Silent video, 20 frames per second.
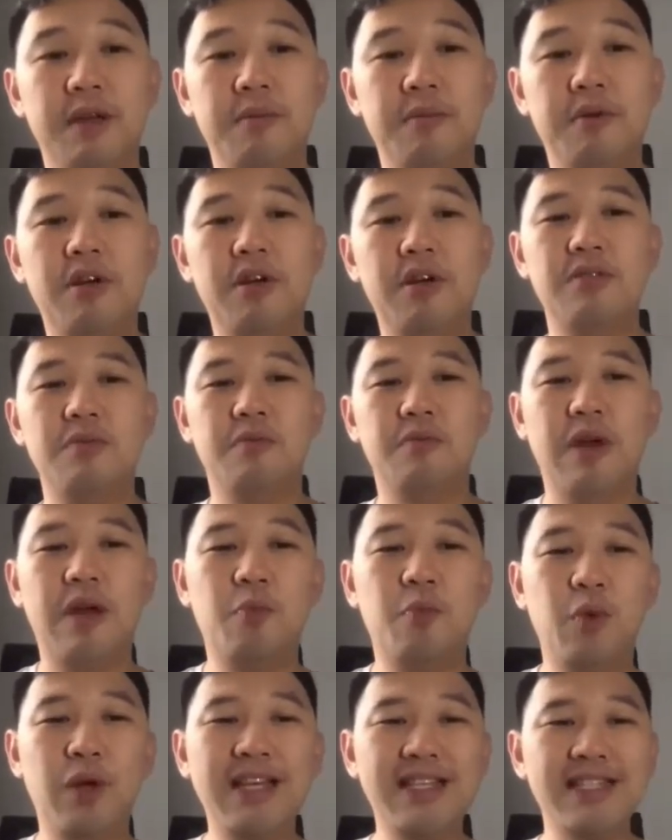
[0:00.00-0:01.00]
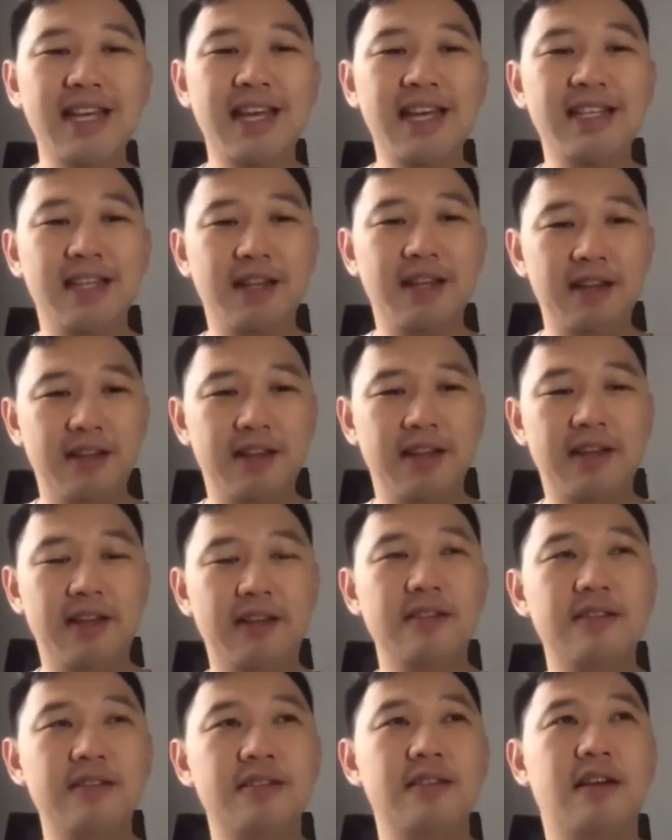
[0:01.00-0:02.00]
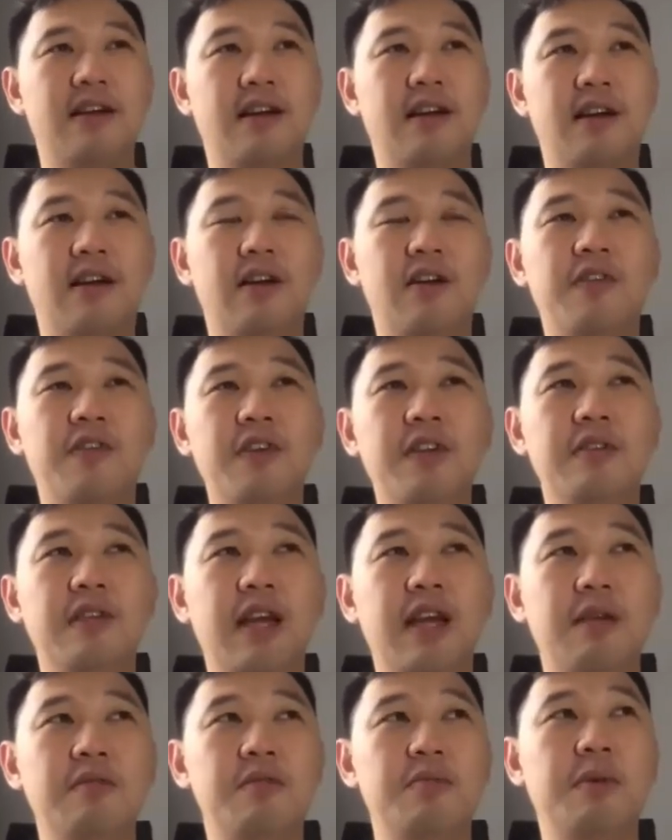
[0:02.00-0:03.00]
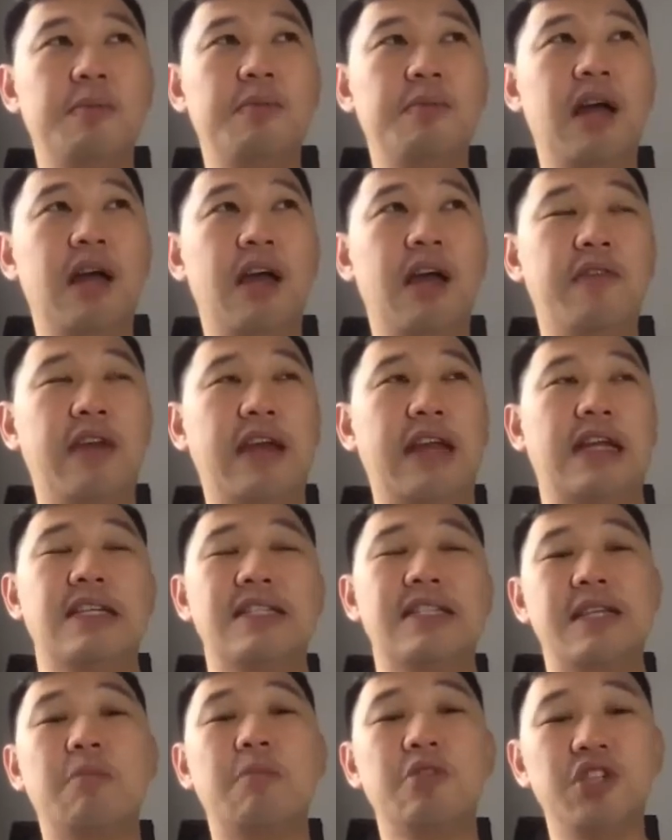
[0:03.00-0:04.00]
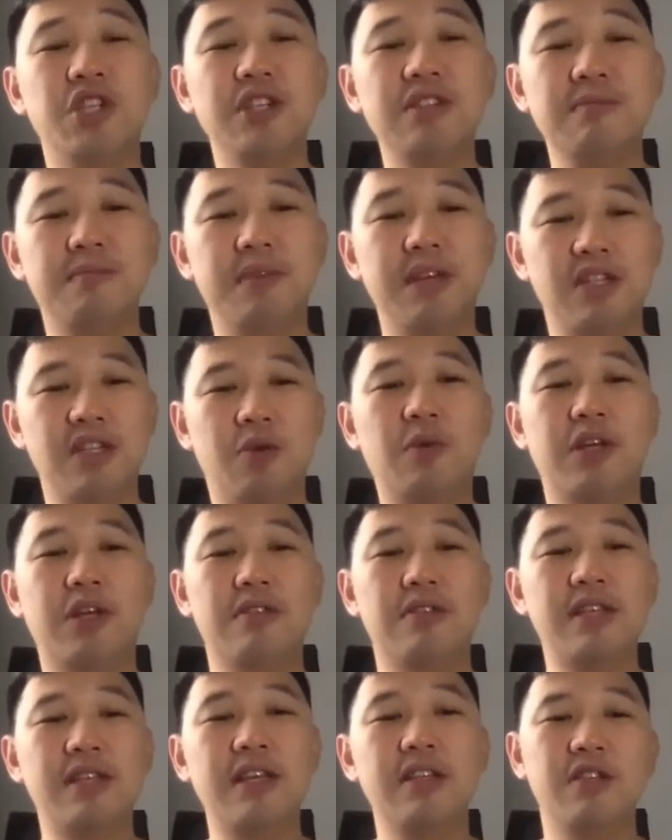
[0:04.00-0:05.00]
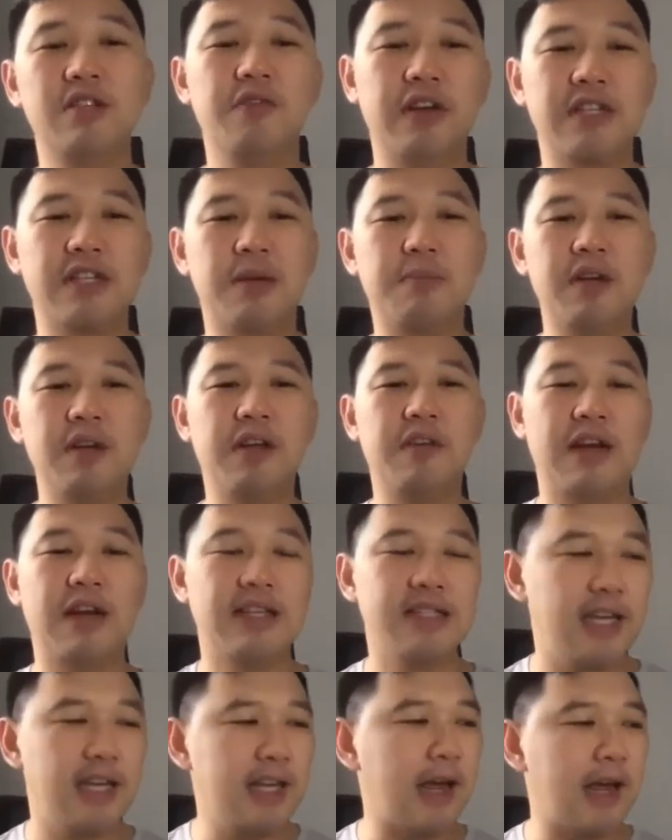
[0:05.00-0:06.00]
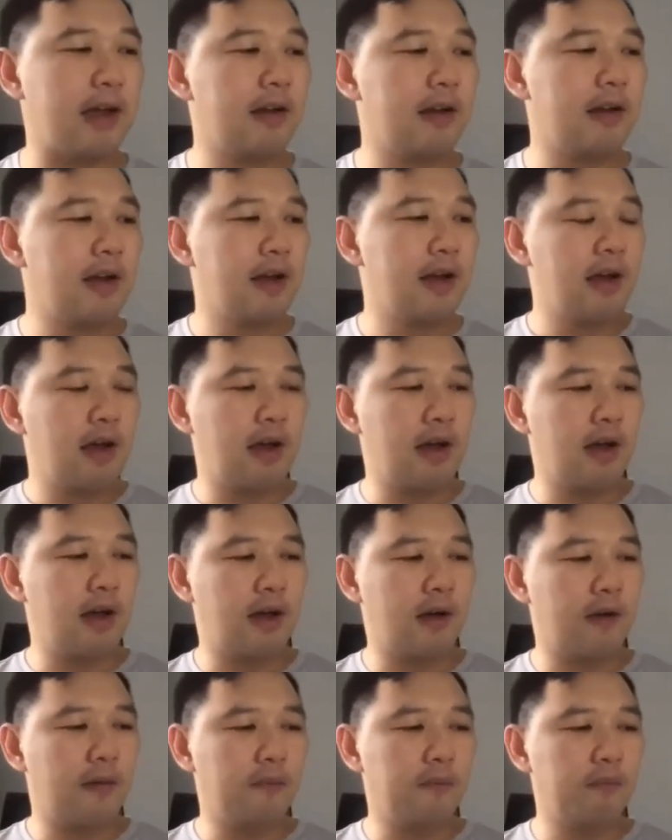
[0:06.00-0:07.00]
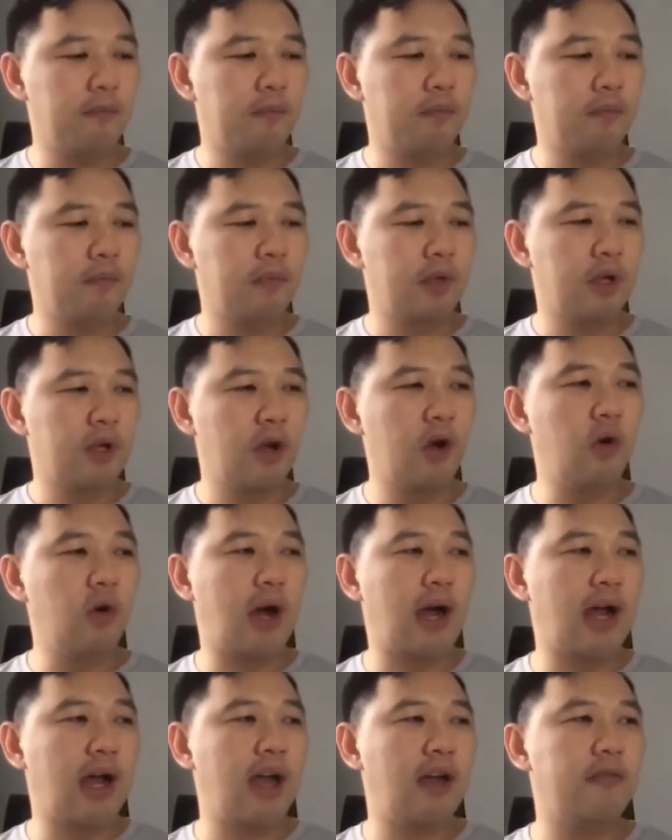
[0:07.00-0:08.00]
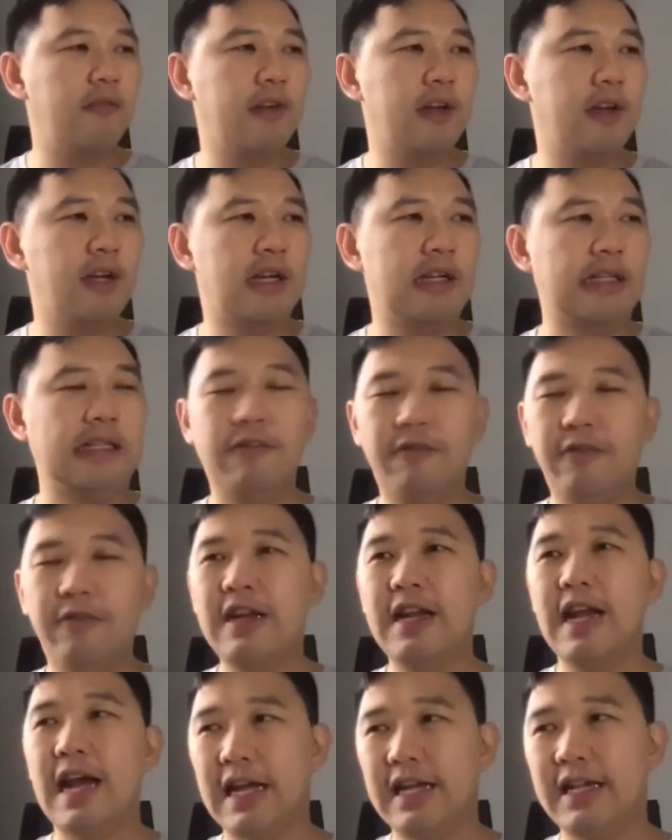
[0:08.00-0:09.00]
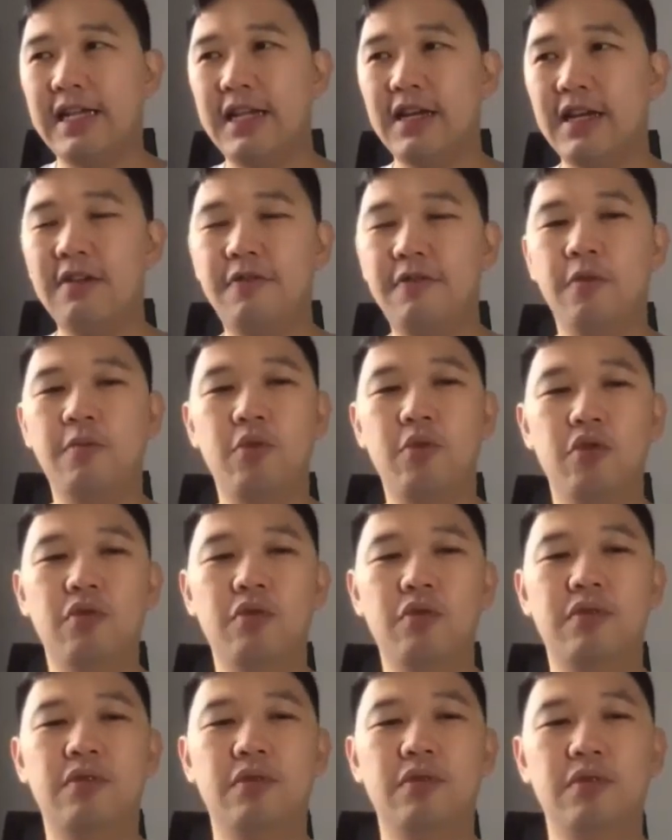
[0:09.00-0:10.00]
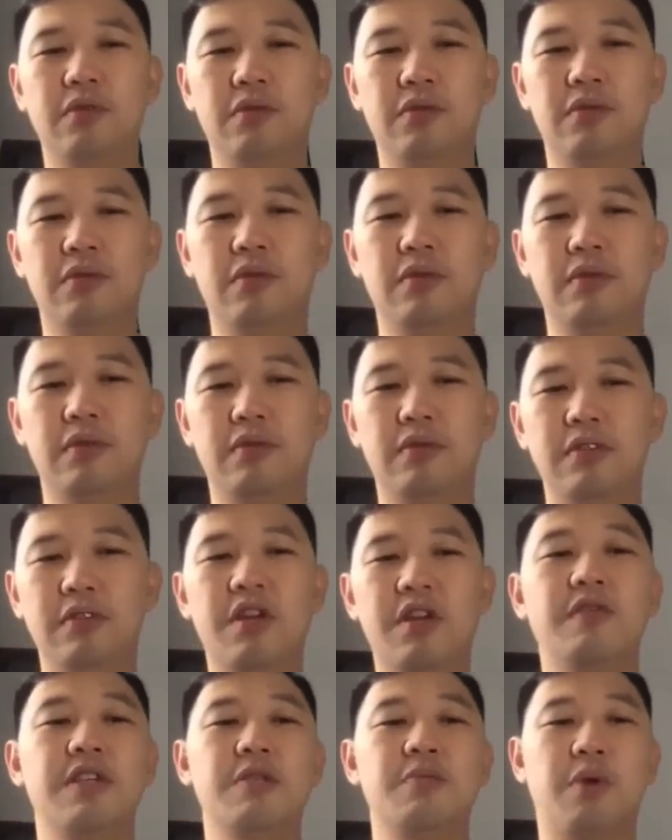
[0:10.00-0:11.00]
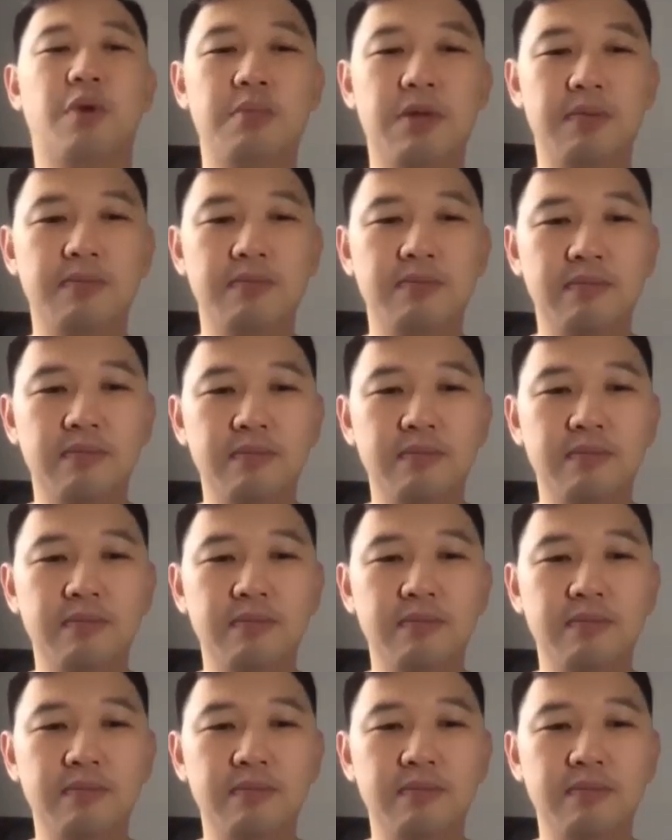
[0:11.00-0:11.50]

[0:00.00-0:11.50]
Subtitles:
Because when we say certain things, oftentimes people have an assumption based on what you say. So for example, if I say that, oh, I have a different idea from you to solve this problem.